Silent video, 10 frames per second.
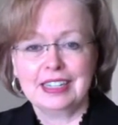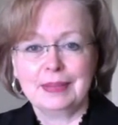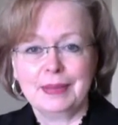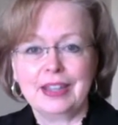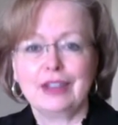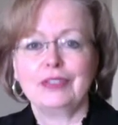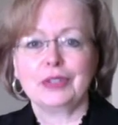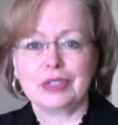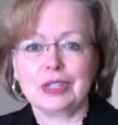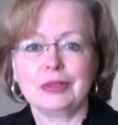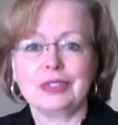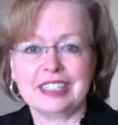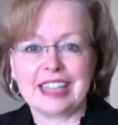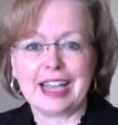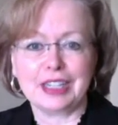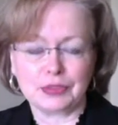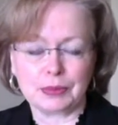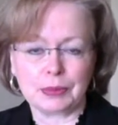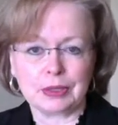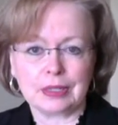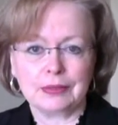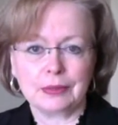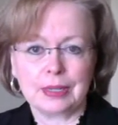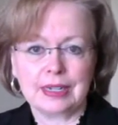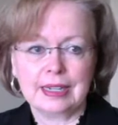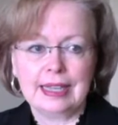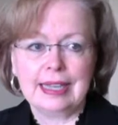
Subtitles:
Be careful you don't detach from your loved one.